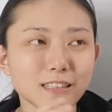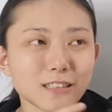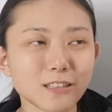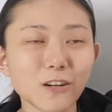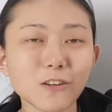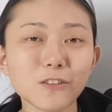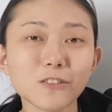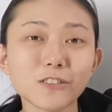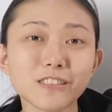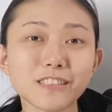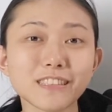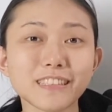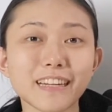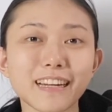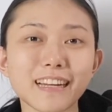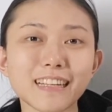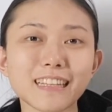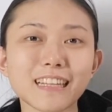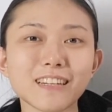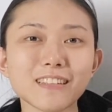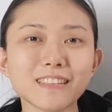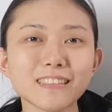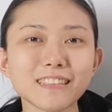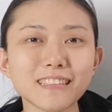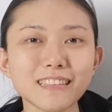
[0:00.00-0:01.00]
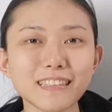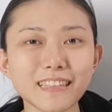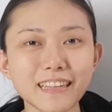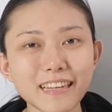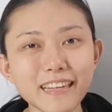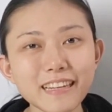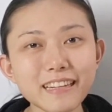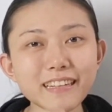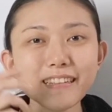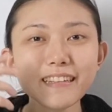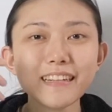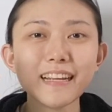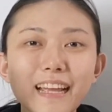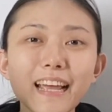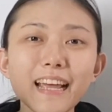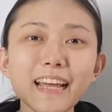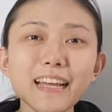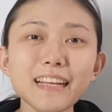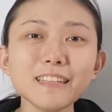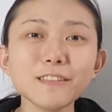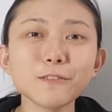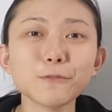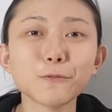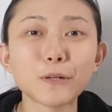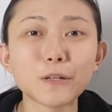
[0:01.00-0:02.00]
go check it out here,
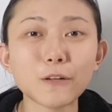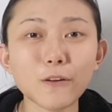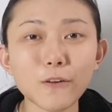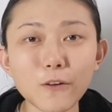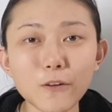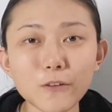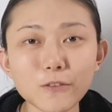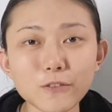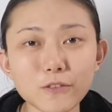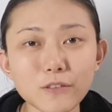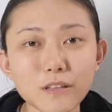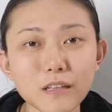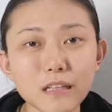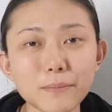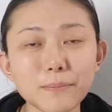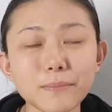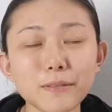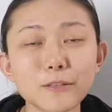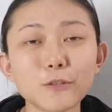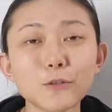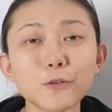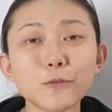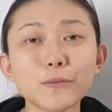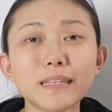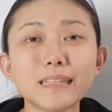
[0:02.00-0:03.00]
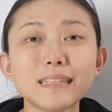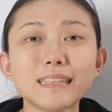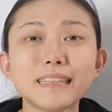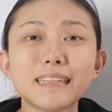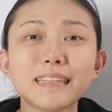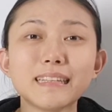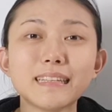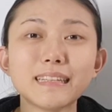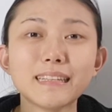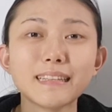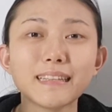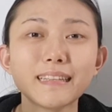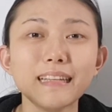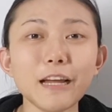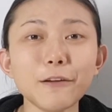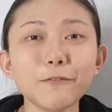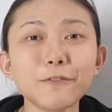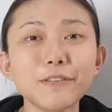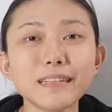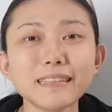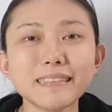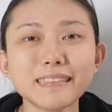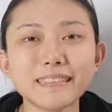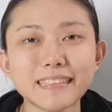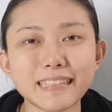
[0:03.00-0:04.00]
and we're also gonna be doing the
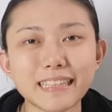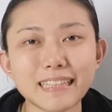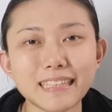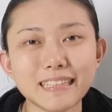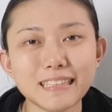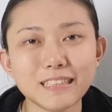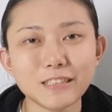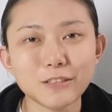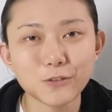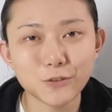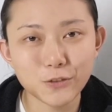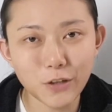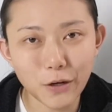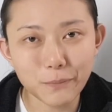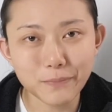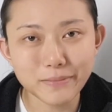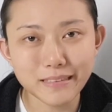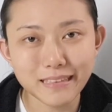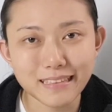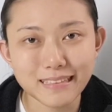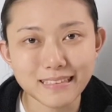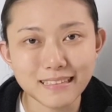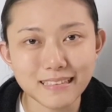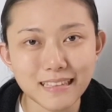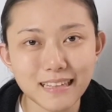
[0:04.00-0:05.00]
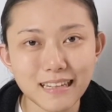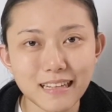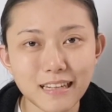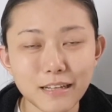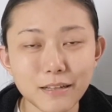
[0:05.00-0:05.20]
level 3 drop test.